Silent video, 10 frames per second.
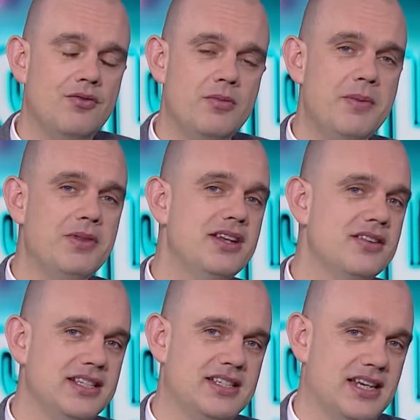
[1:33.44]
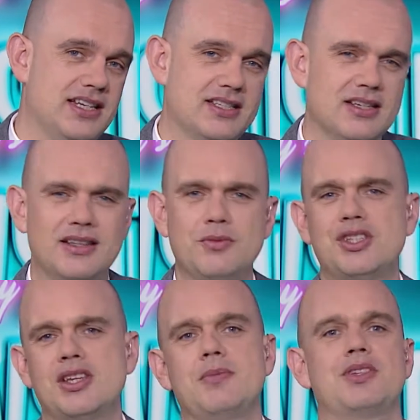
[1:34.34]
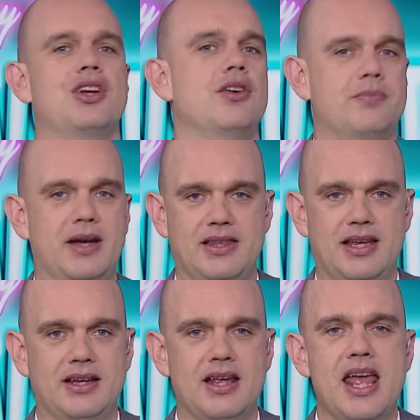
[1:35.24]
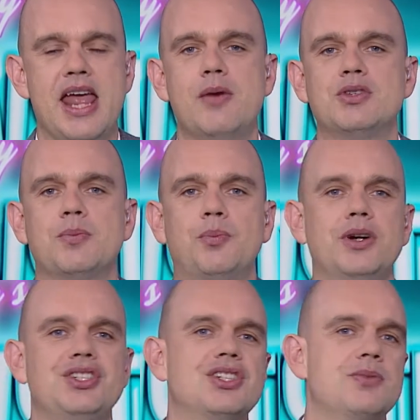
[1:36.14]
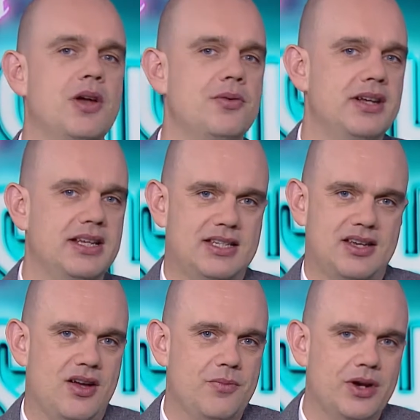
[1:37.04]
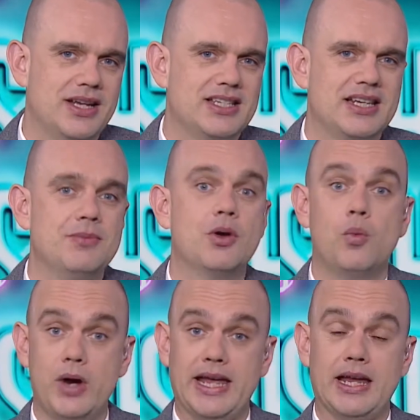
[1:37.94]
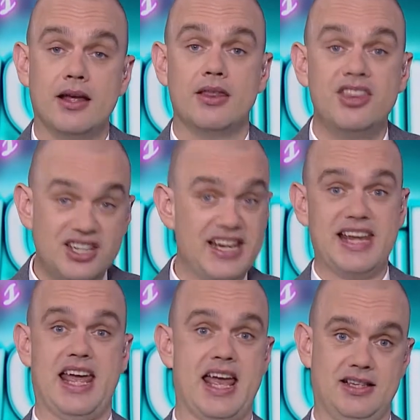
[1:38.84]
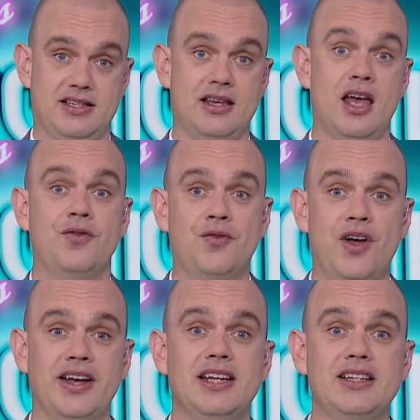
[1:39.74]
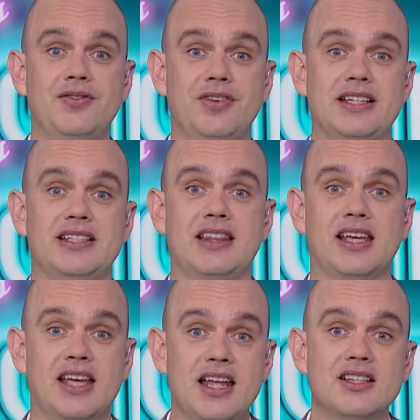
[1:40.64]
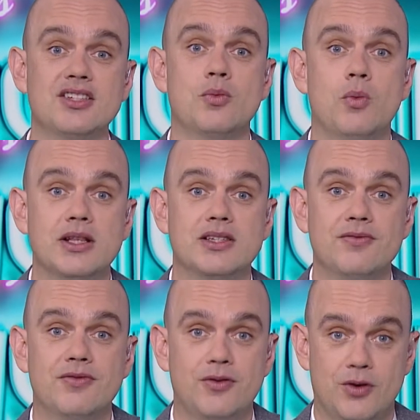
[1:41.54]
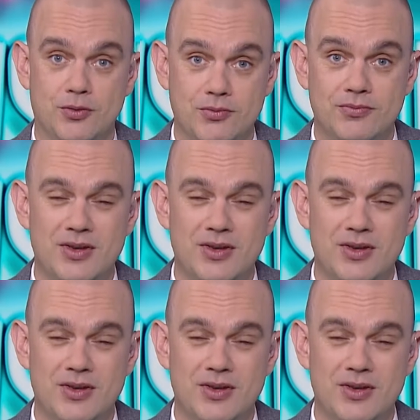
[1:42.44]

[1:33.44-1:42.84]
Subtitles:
Remember the 90s? There was so much hope back then. It was a precious moment in time when it seemed that we, the dickheads, had finally defeated the cunts once and for all.